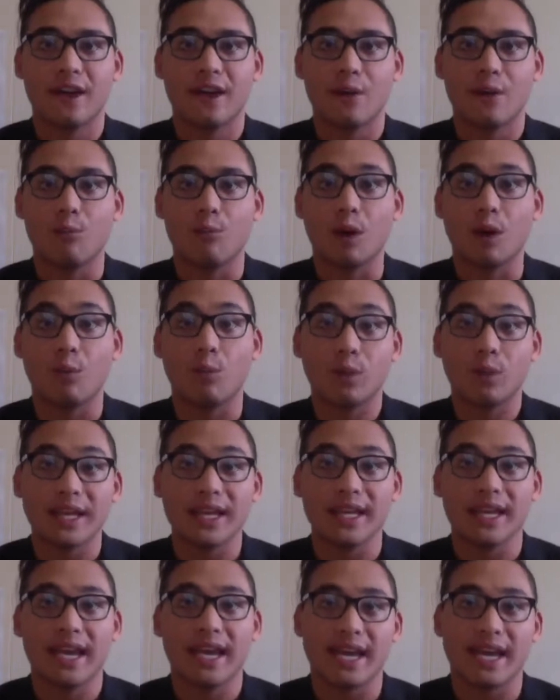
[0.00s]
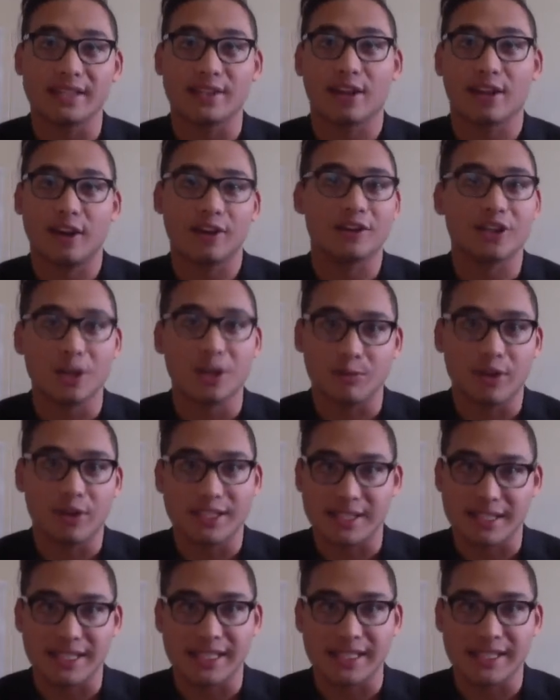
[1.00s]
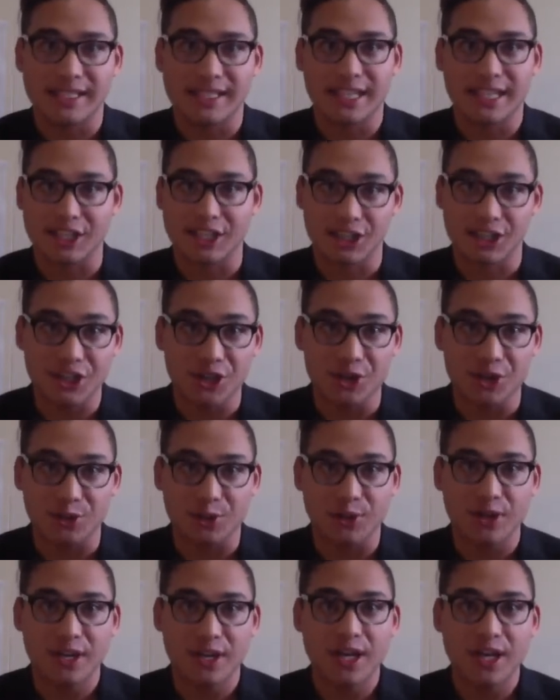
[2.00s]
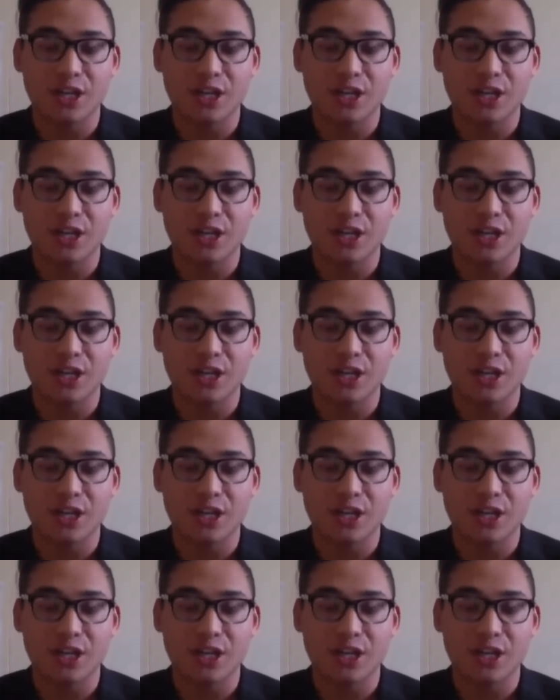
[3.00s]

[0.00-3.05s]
what we as long-term residents can do